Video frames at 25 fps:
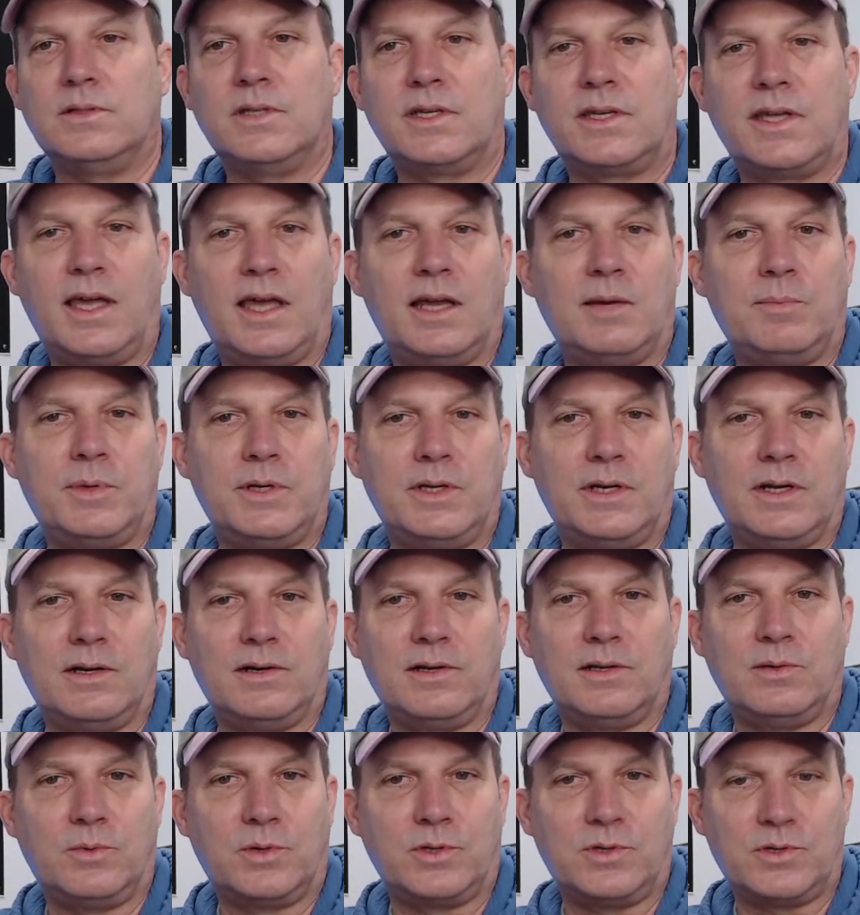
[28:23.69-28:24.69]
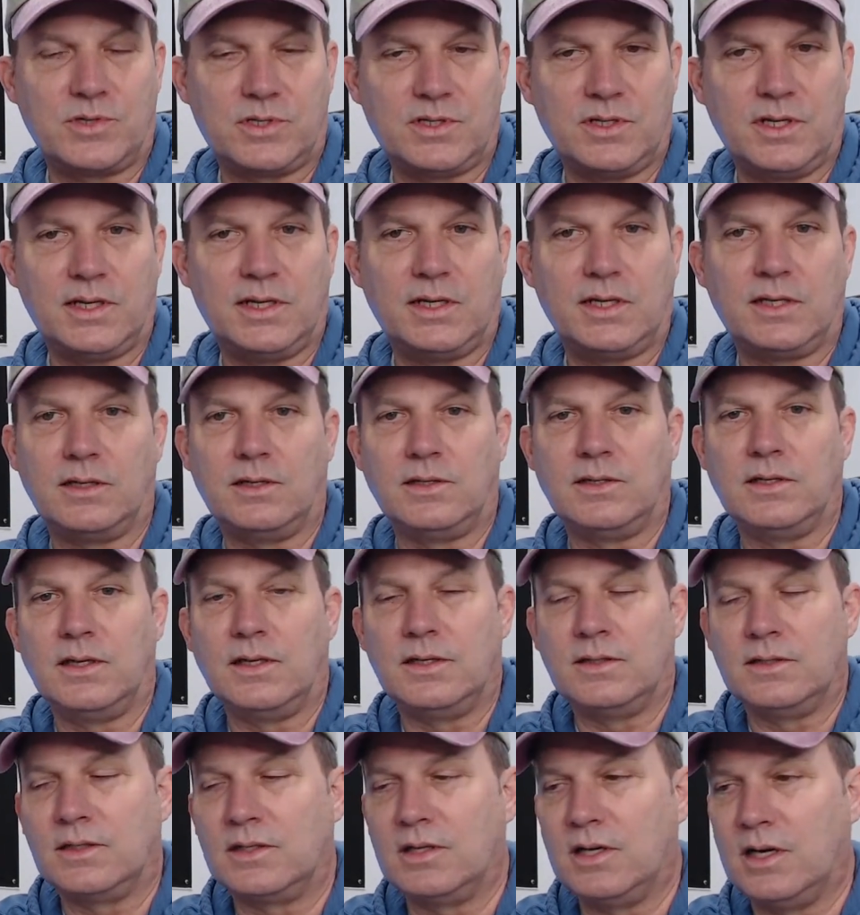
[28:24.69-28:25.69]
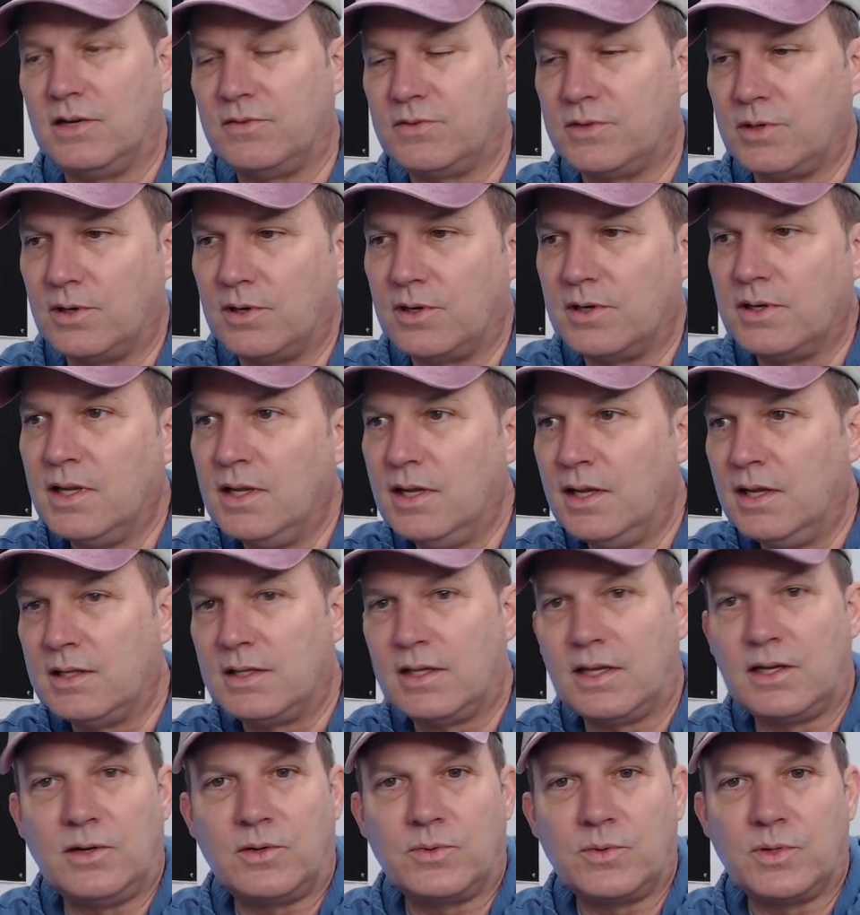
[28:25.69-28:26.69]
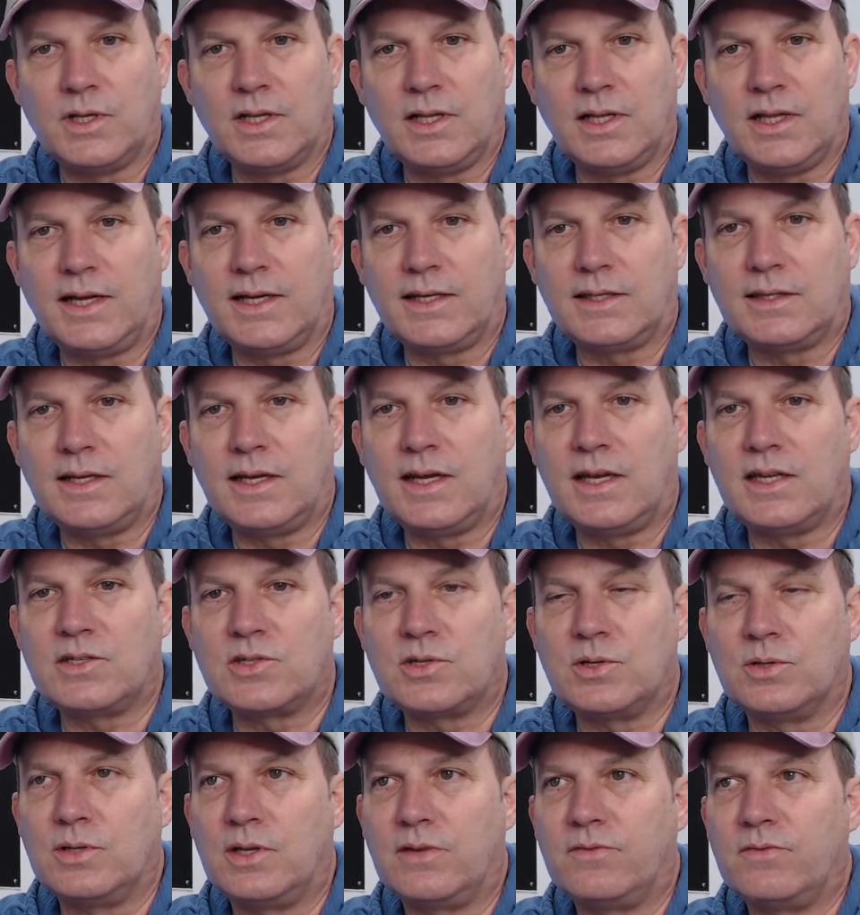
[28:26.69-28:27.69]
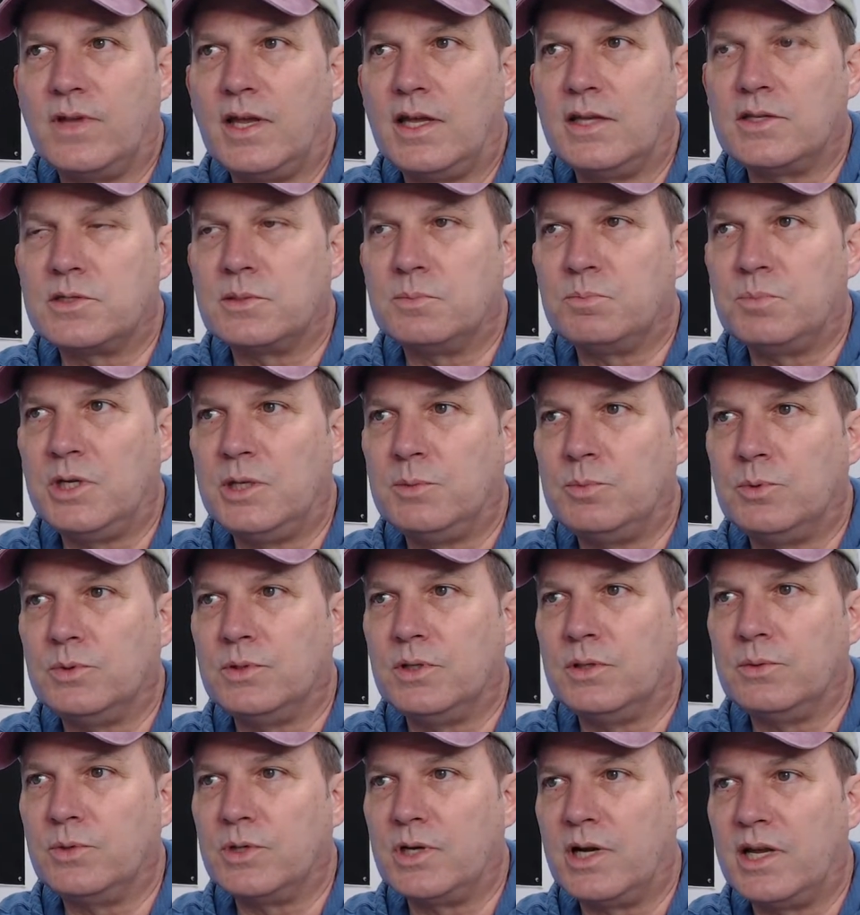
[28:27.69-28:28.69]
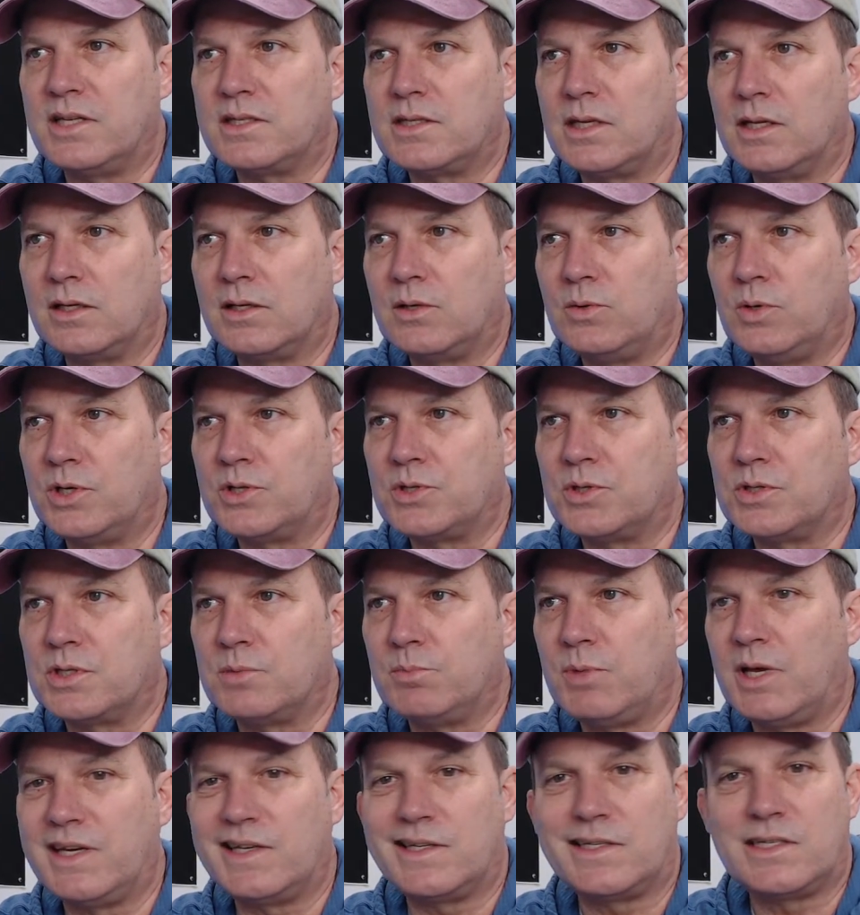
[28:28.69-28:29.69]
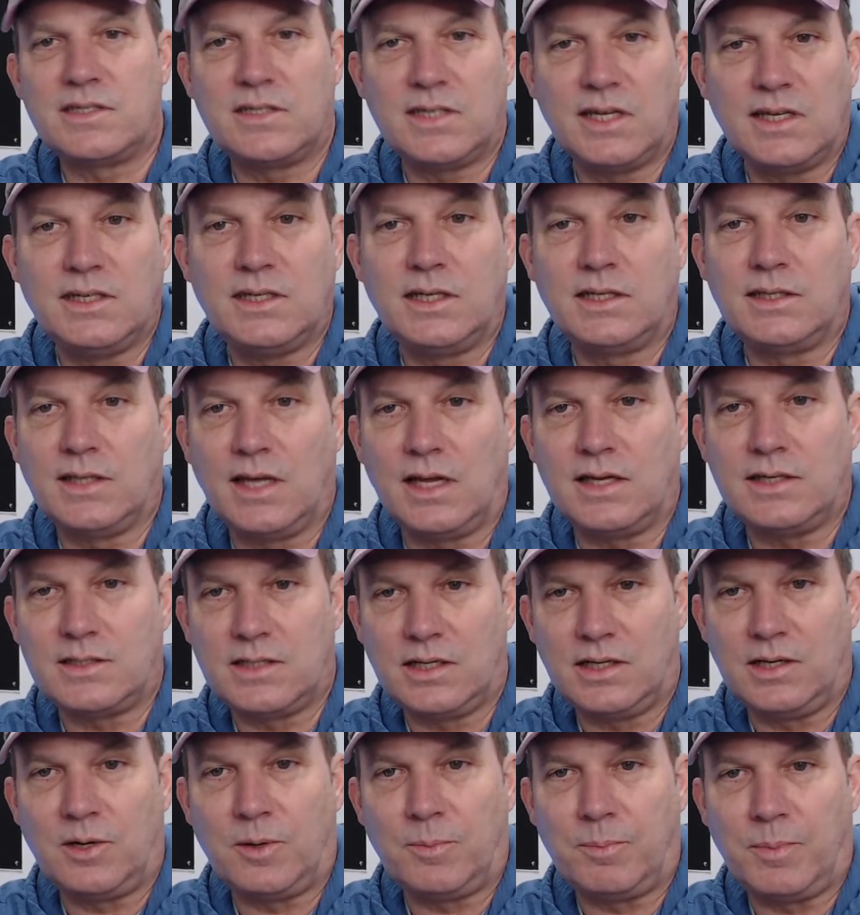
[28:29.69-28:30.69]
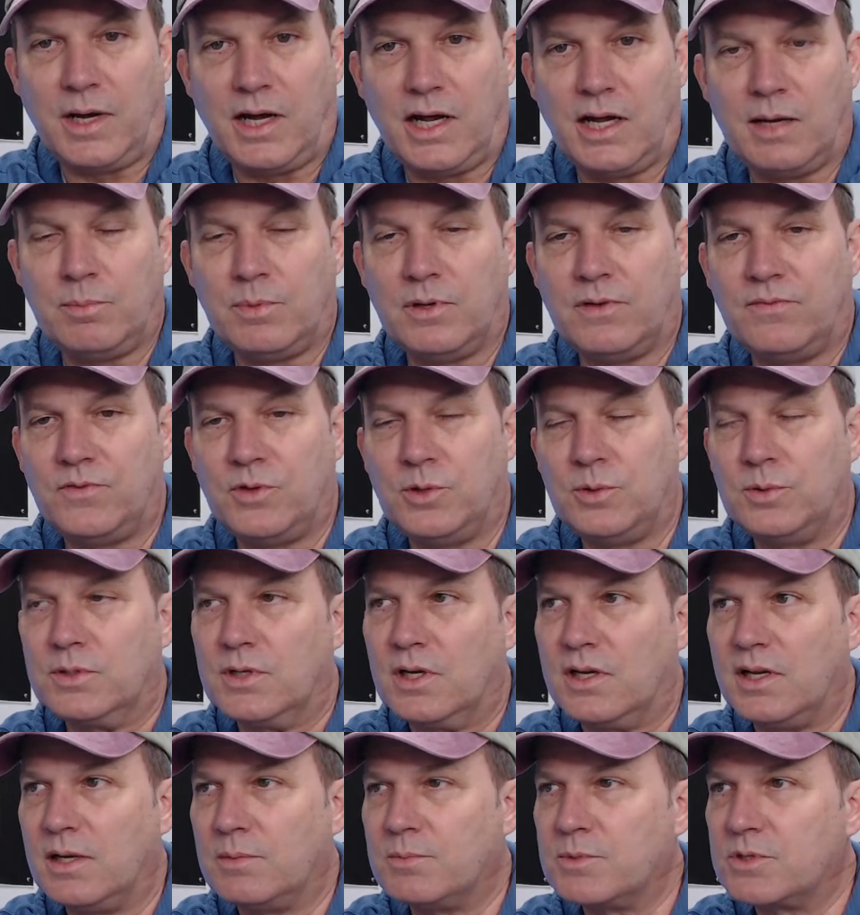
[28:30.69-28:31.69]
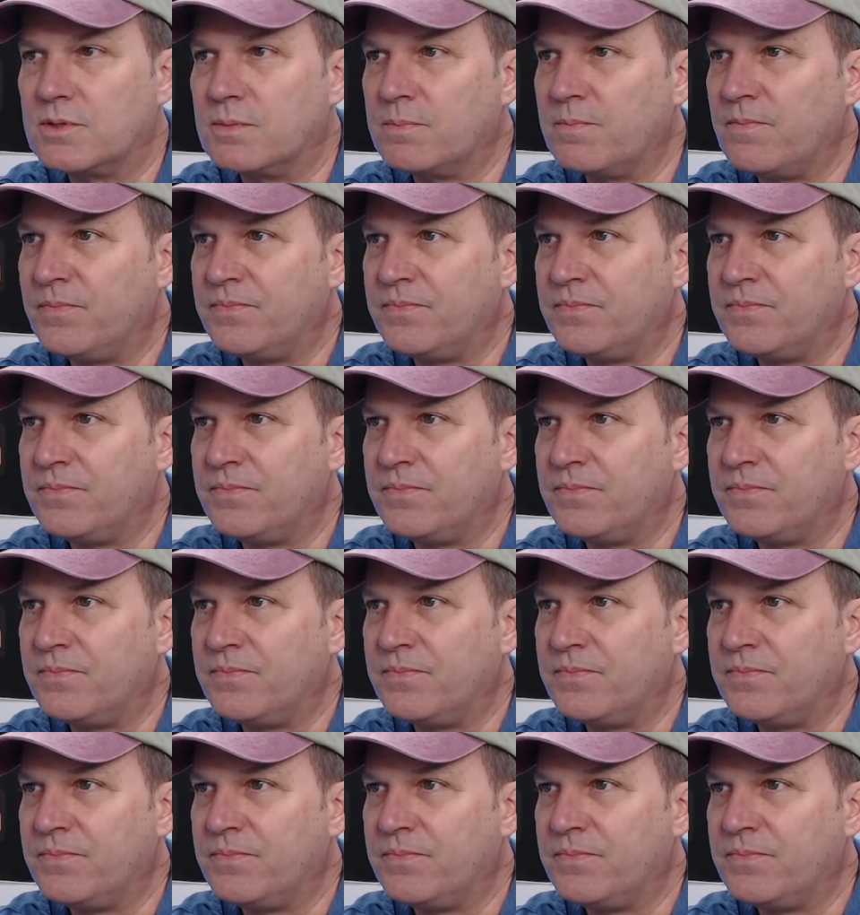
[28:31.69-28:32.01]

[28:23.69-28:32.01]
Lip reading: canopy area where you're sitting in the golf cart. They don't really like that. So they had some people that were asking questions about extending that tailpipe a few times.